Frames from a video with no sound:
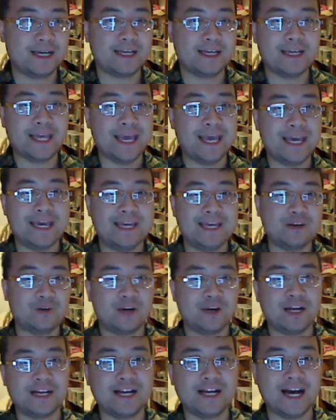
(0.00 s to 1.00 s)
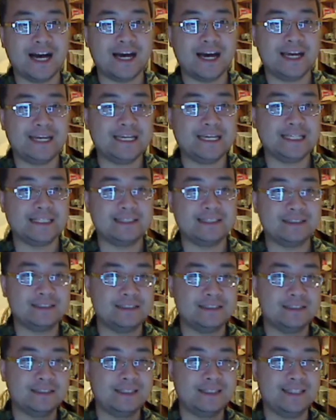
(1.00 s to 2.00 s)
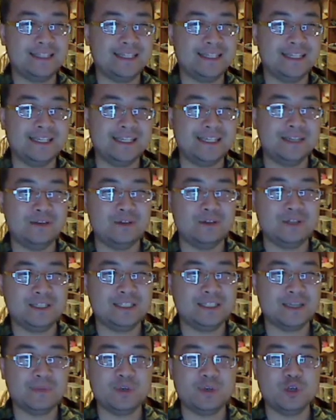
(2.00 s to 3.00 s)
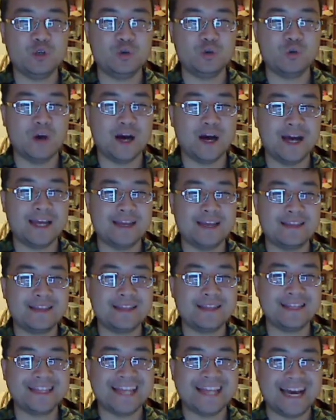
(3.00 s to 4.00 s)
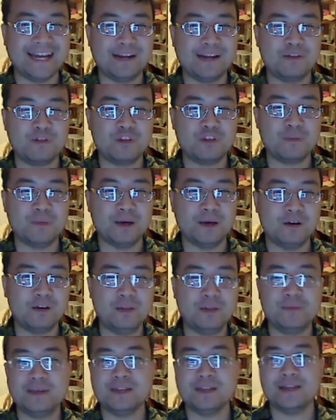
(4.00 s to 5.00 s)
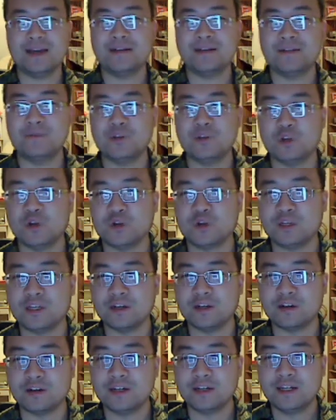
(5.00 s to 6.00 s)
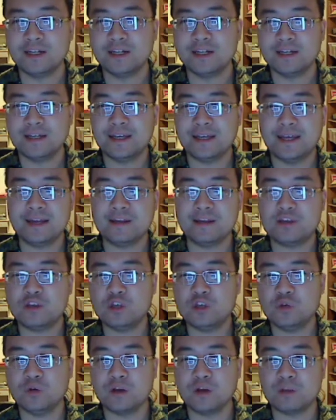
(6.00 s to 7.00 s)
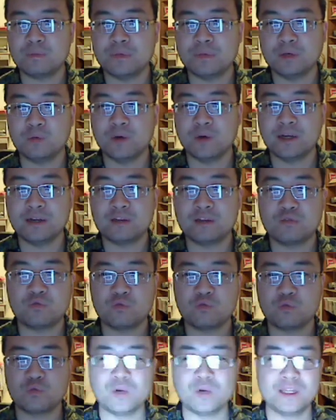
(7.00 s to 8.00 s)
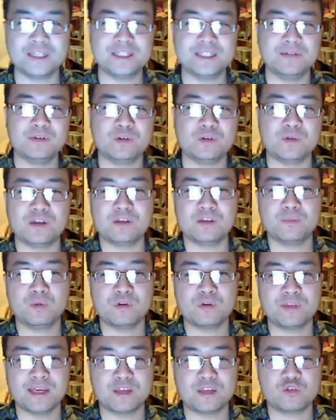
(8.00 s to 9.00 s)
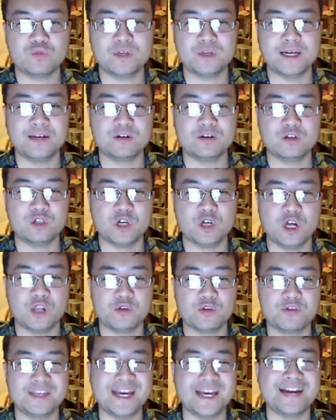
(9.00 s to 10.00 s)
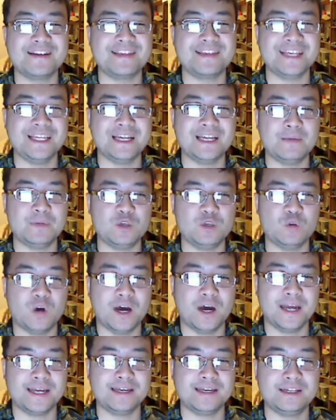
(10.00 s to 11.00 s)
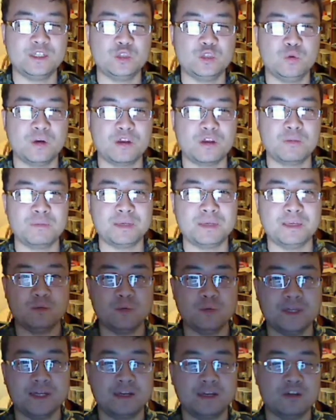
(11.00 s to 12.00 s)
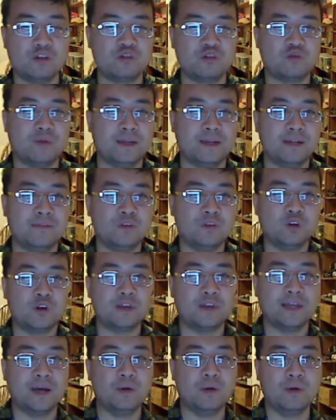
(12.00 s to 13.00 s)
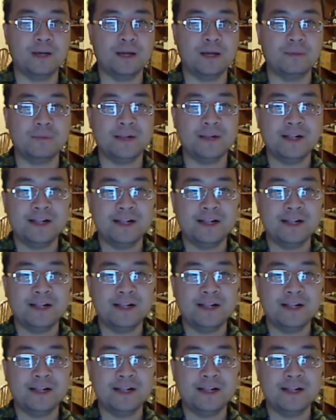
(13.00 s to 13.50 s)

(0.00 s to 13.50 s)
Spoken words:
K or a Kai EWI, is that how it's spelled? Let me have a look here. And it's a USB one. It's relatively reasonable. It's like $300. Yeah, it's EWI USB, Wind Instrument, if you look that one up.